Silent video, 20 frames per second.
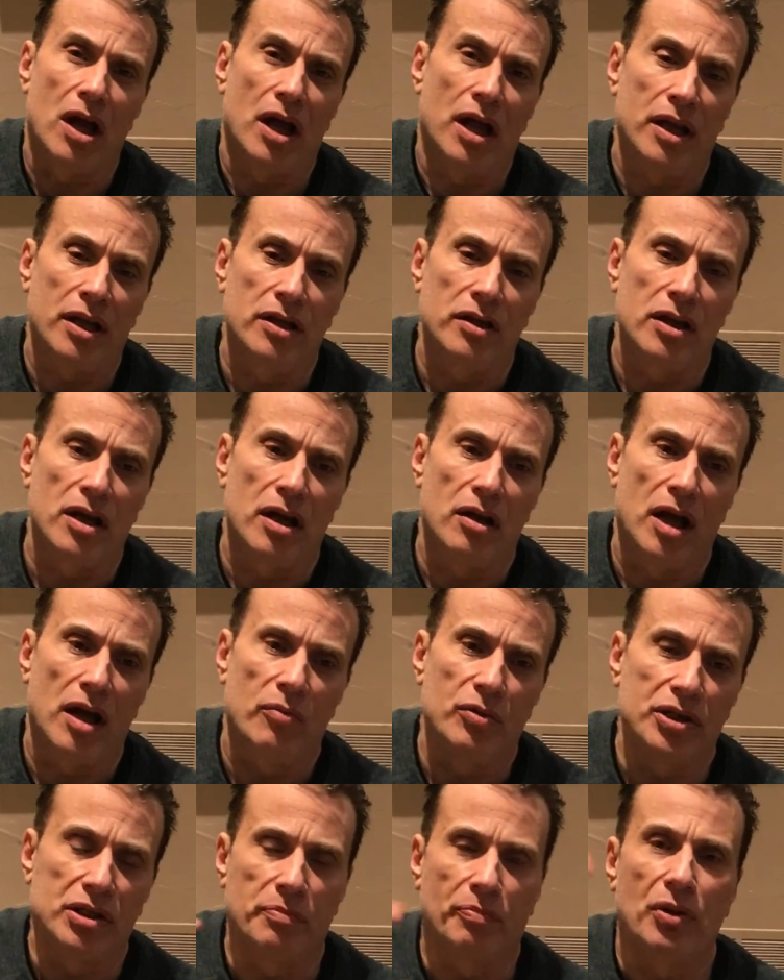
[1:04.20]
on
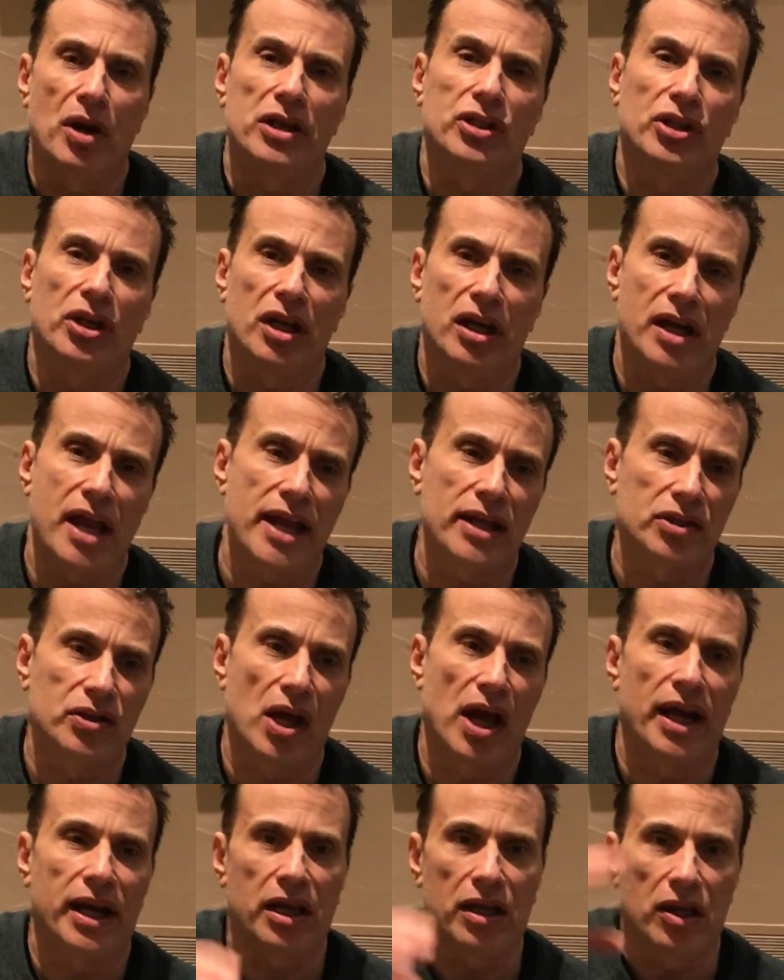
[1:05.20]
with depression and
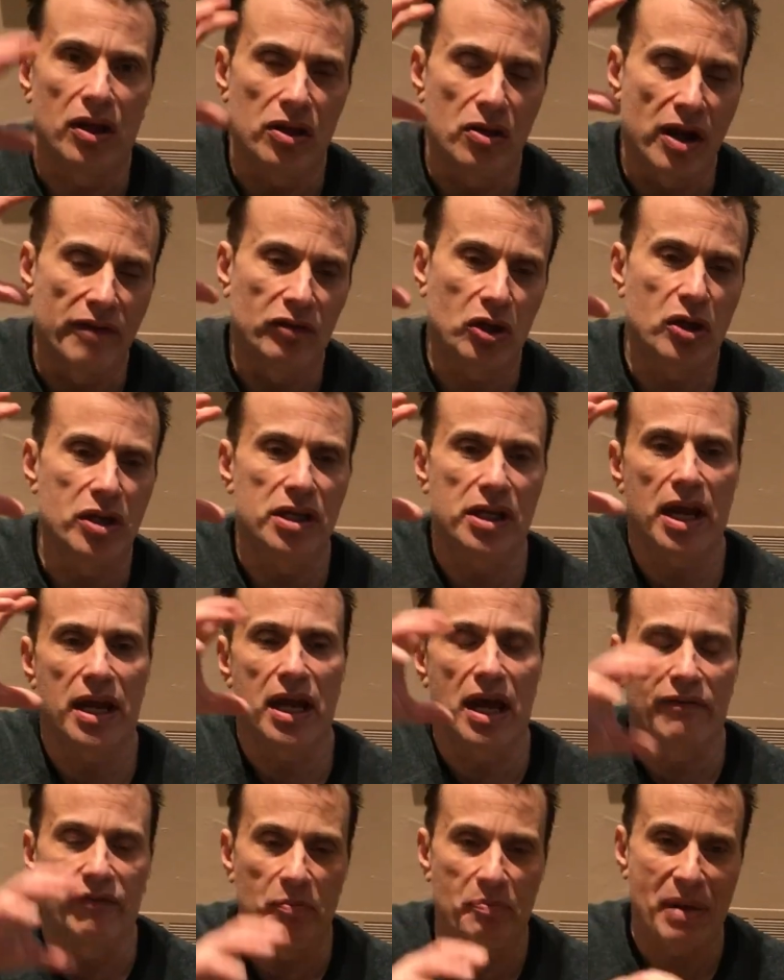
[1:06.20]
anxiety, you have a good day,
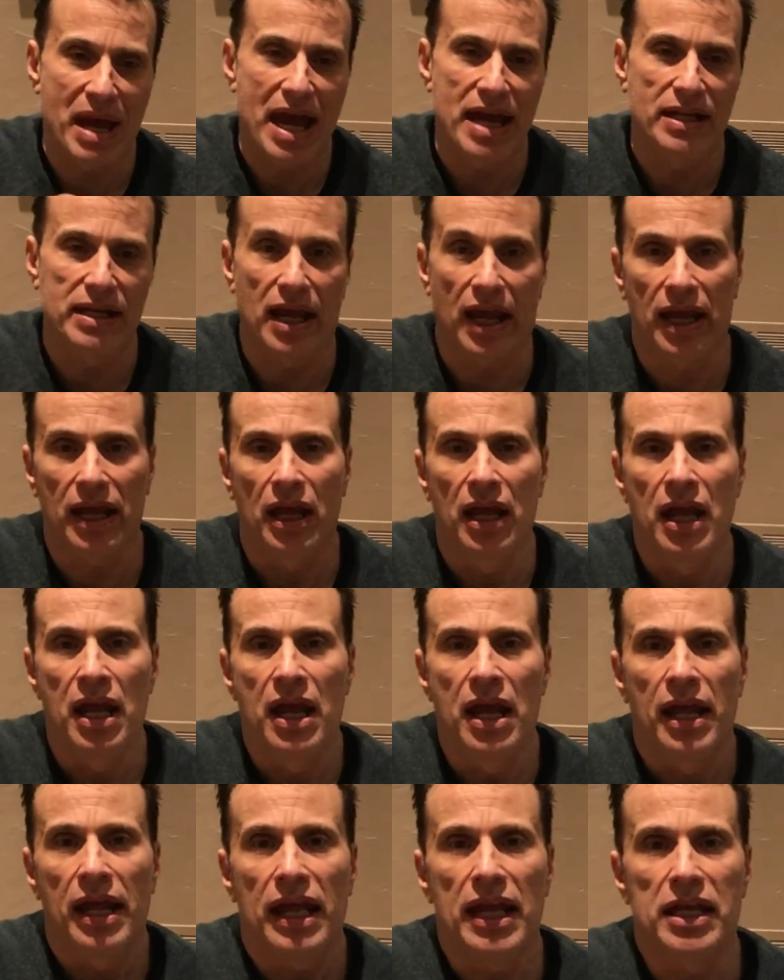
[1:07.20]
have a bad day,
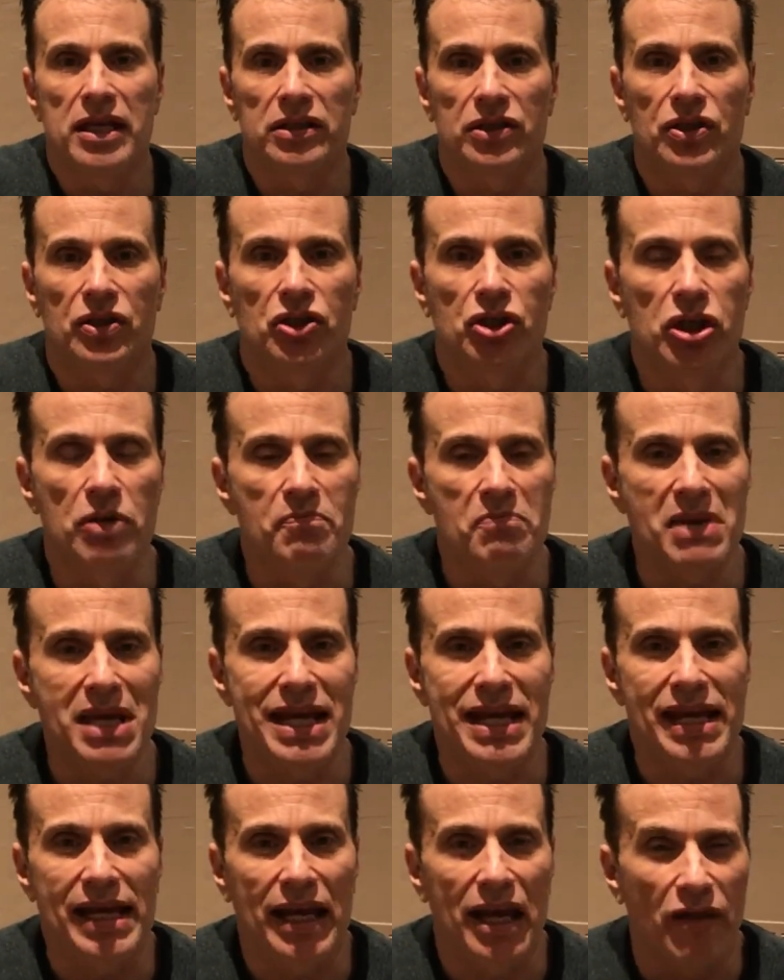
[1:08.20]
is to
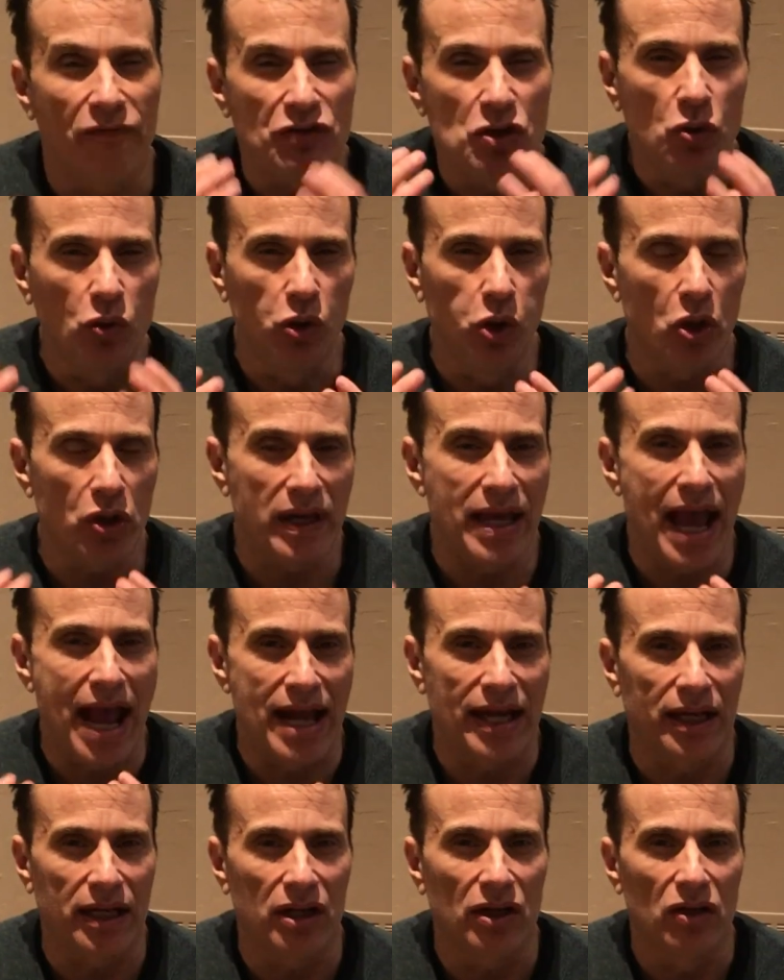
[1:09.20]
me, if you look
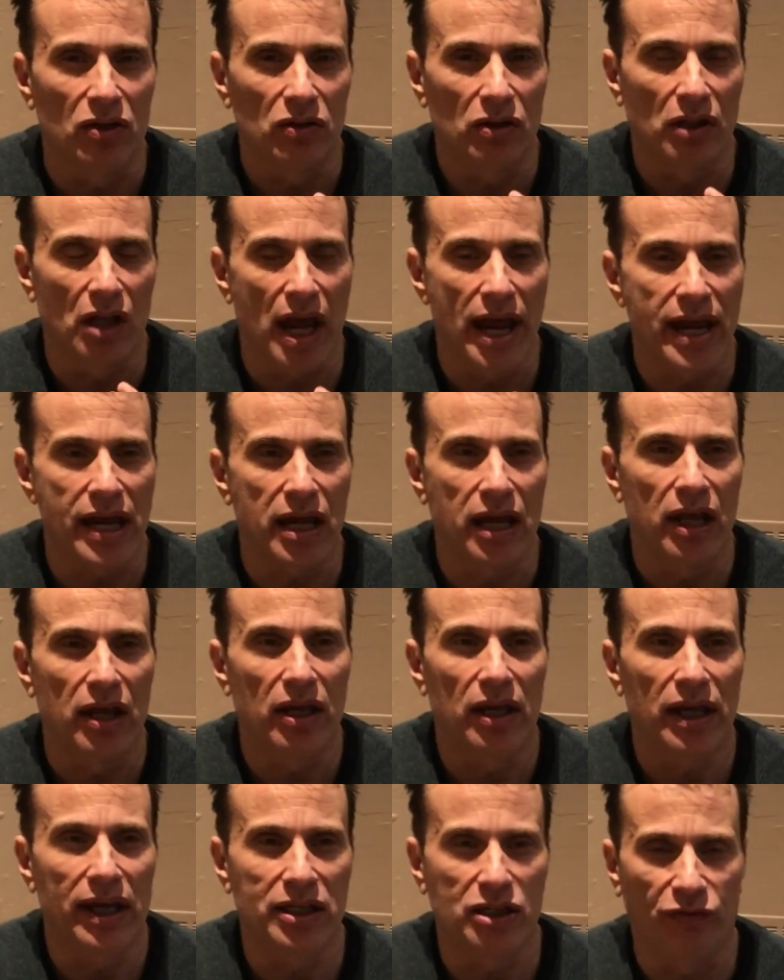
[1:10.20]
at it
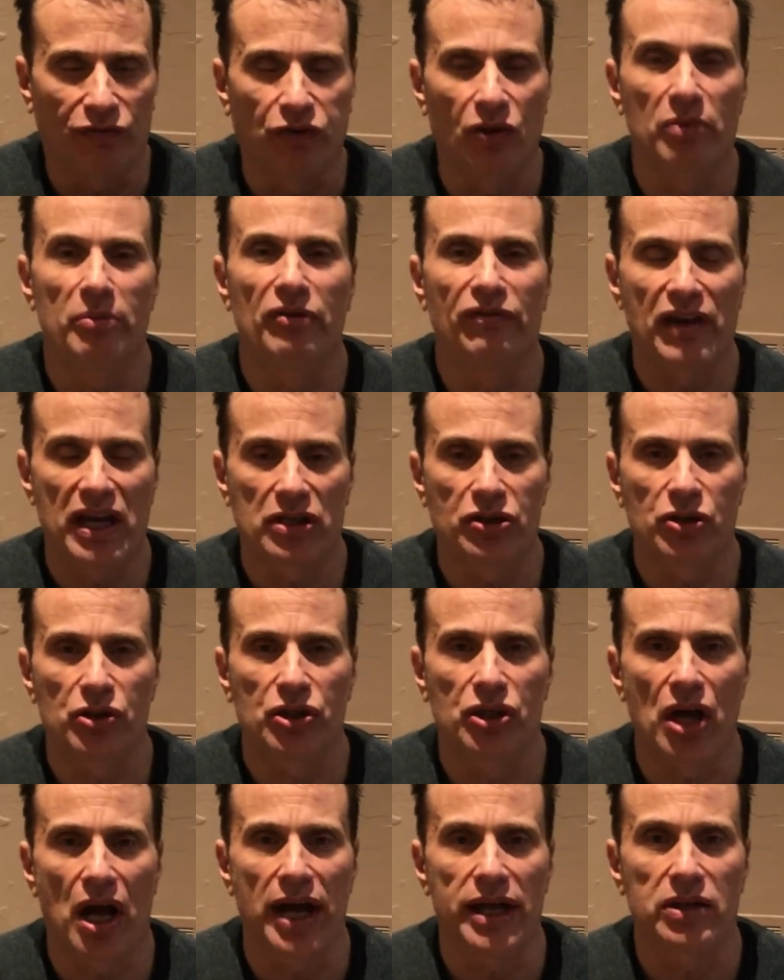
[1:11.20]
like it's a form of
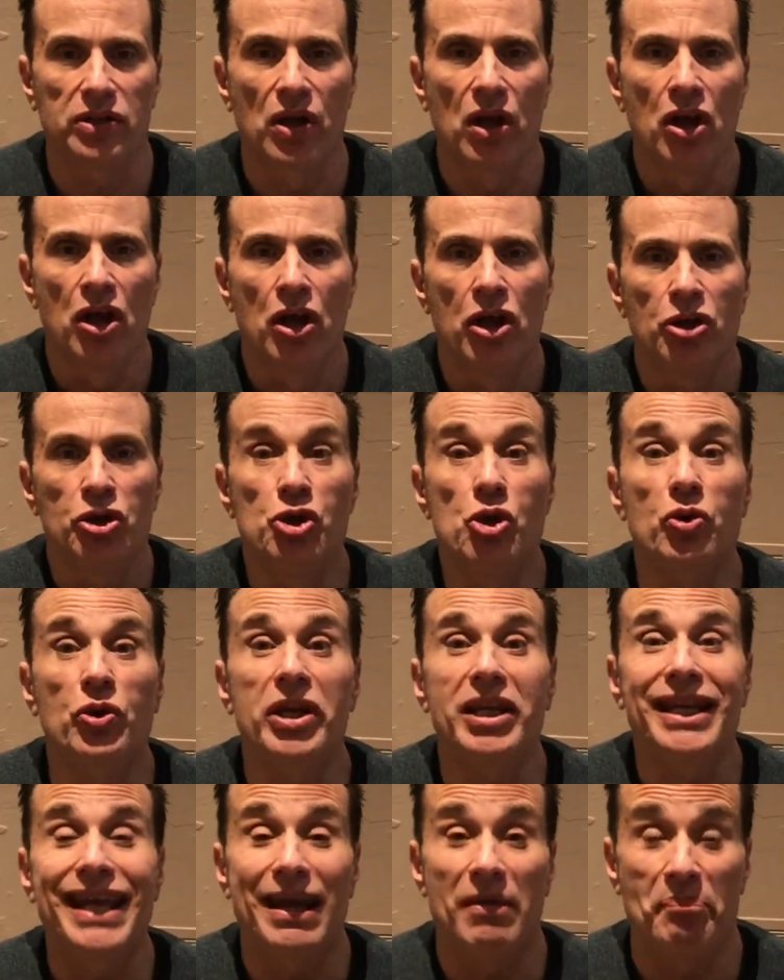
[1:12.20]
exercise, you
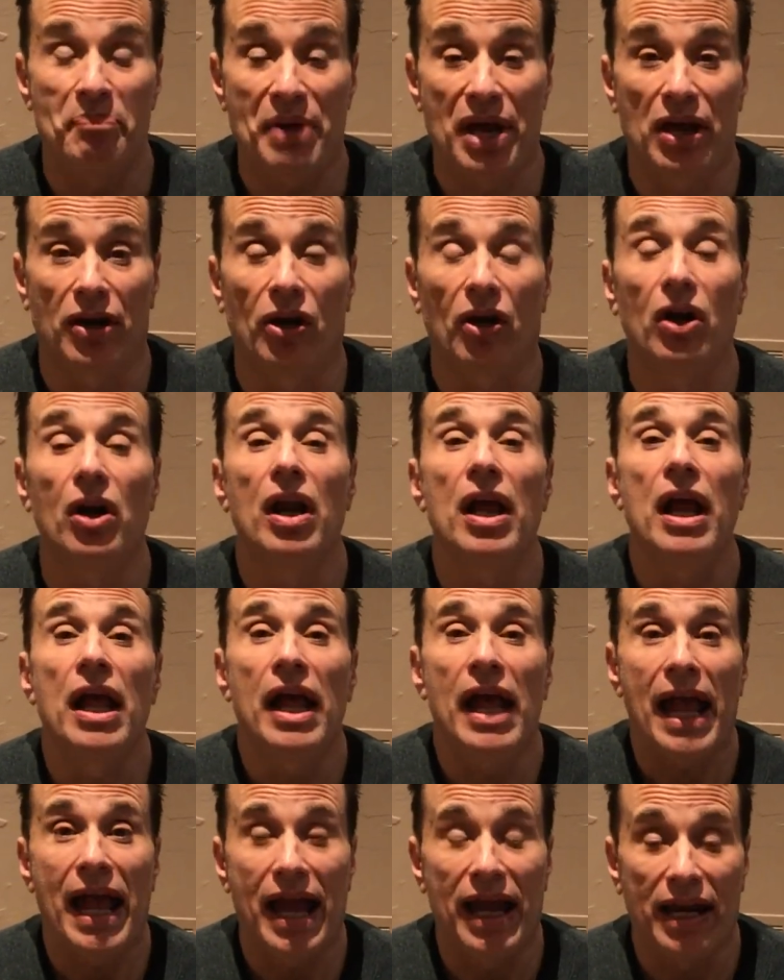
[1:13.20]
can get better
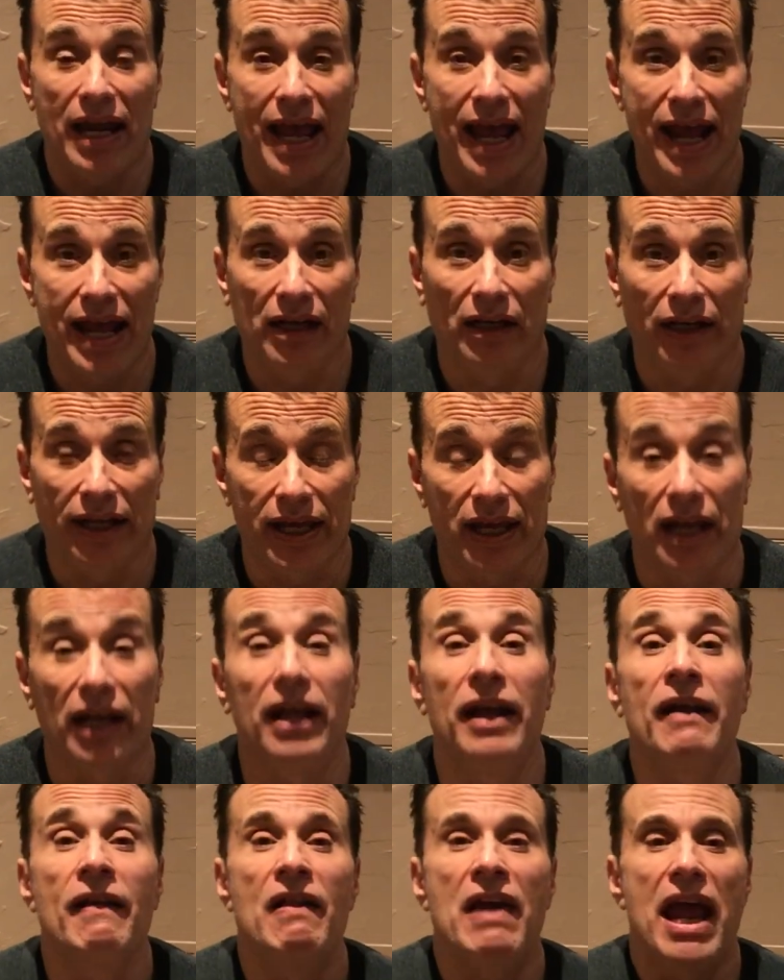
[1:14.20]
at handling it.